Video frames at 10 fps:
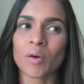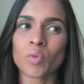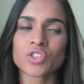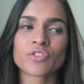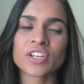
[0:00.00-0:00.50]

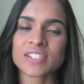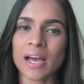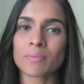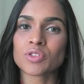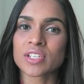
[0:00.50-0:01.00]
whichever
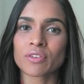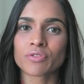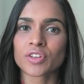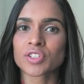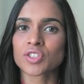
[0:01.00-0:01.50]
exam you take
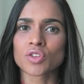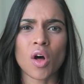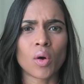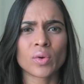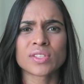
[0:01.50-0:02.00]
first is
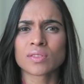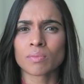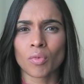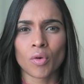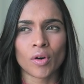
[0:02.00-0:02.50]
always the
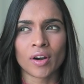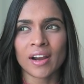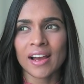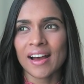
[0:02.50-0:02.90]
more